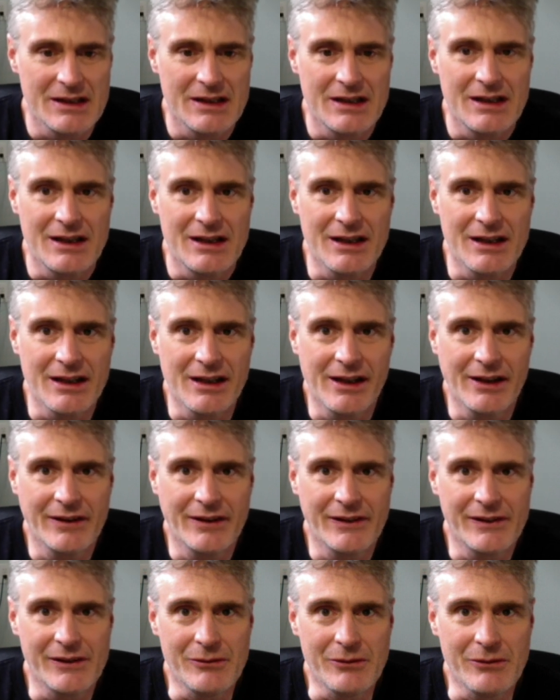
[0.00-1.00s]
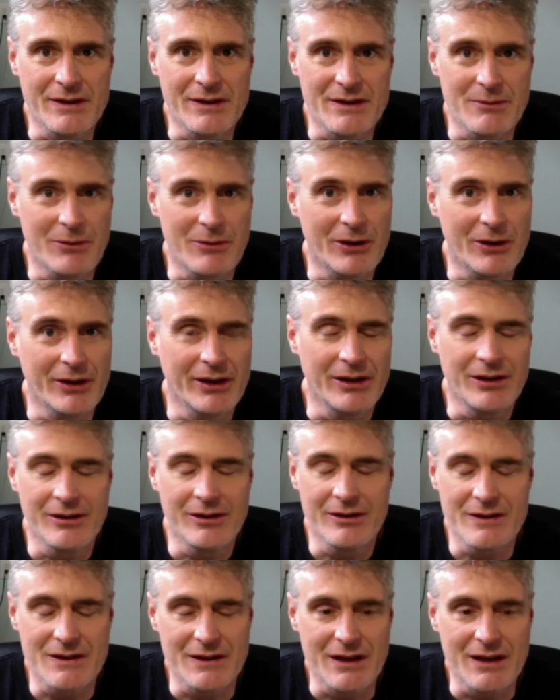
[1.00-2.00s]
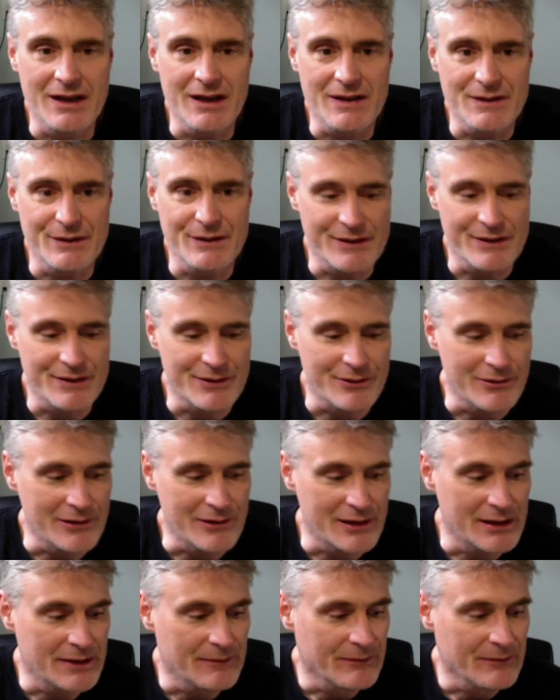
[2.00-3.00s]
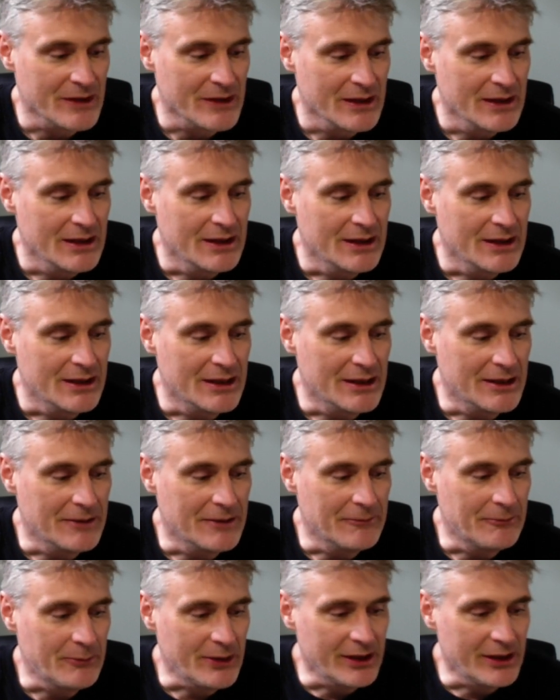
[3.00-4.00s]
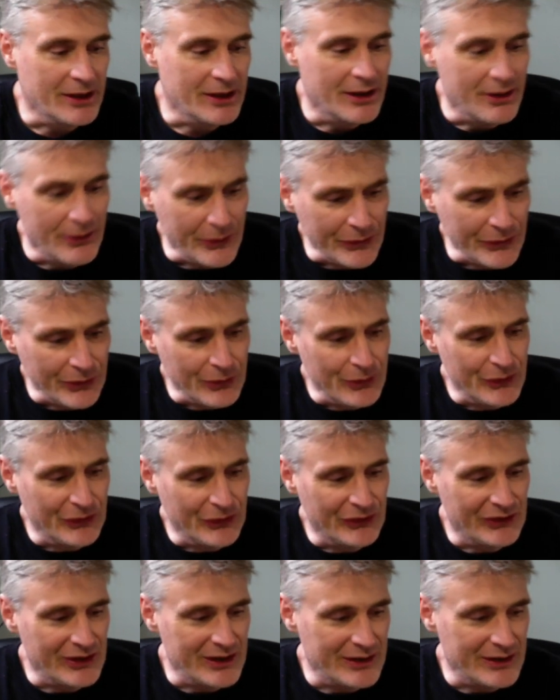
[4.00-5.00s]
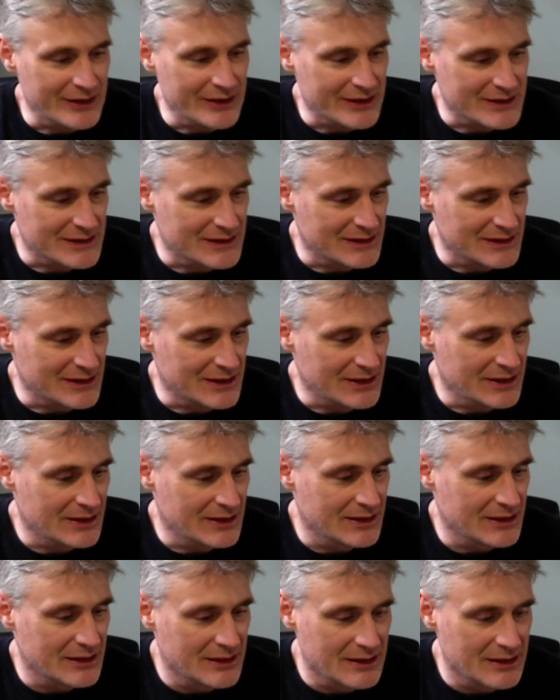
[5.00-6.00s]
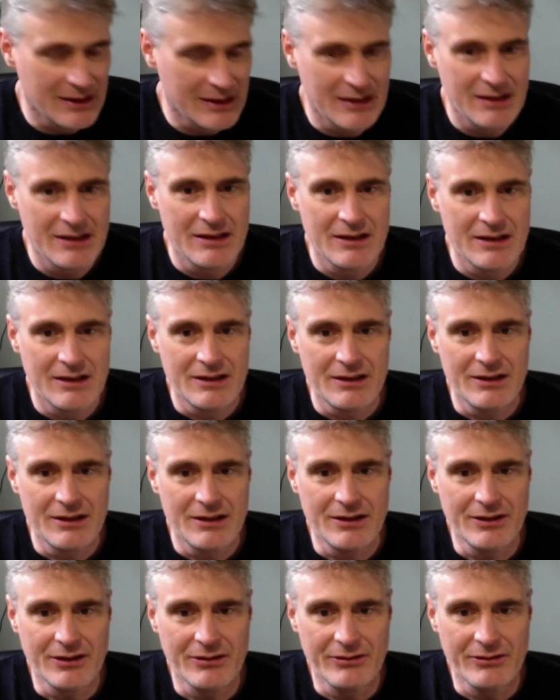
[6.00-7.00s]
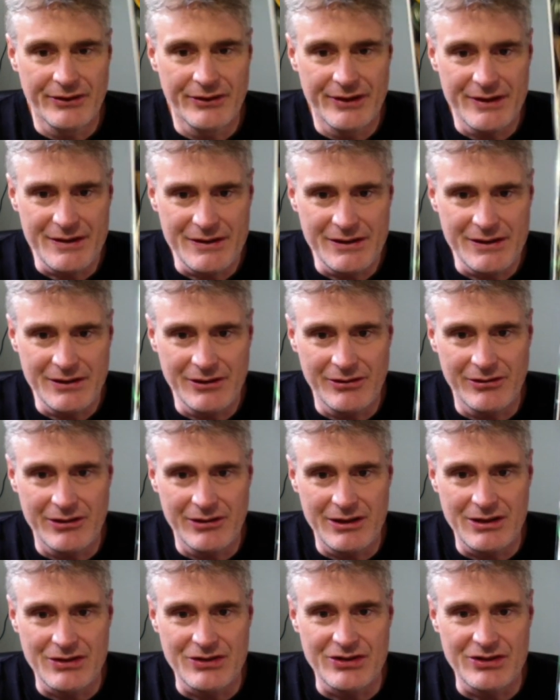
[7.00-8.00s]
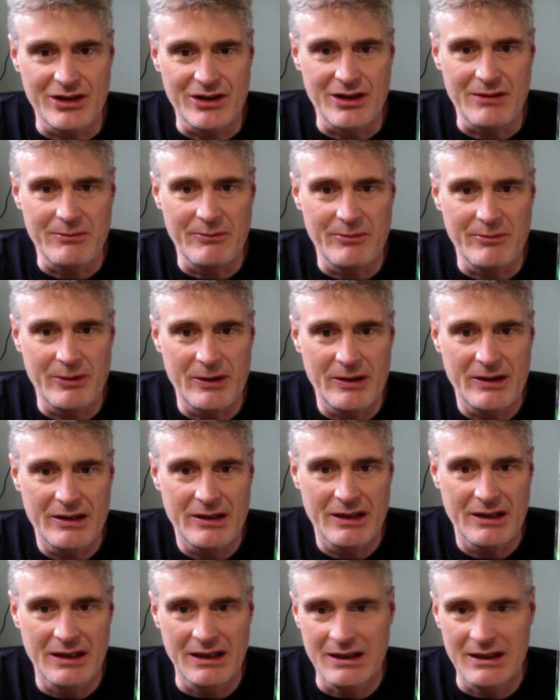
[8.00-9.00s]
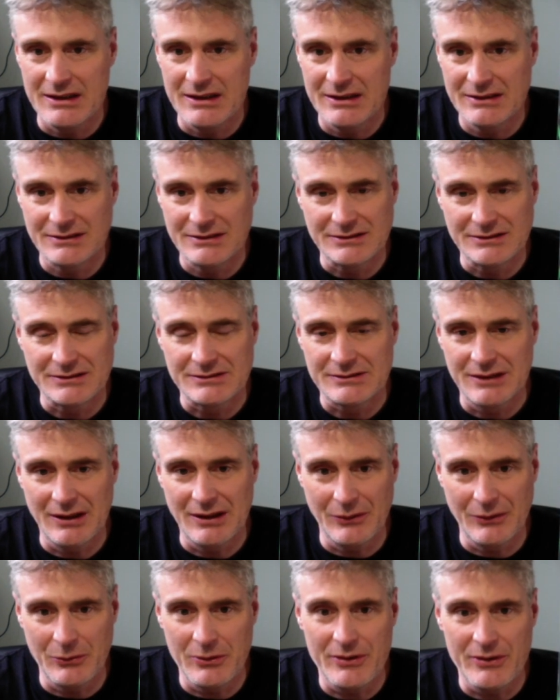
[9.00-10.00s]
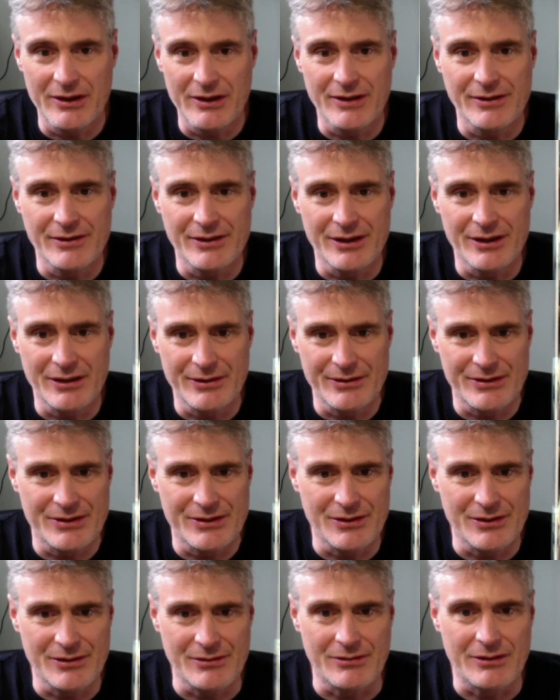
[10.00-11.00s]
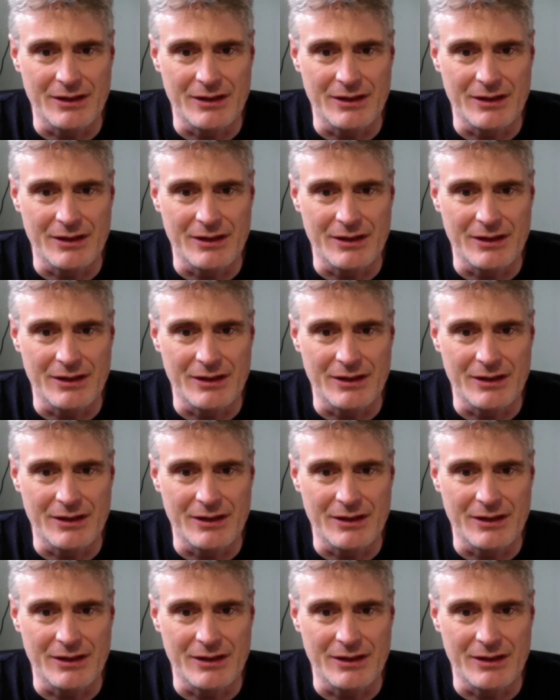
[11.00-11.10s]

and see what it's about. I hear it's an excellent story, but I also say that this in great shape is worth $100 too.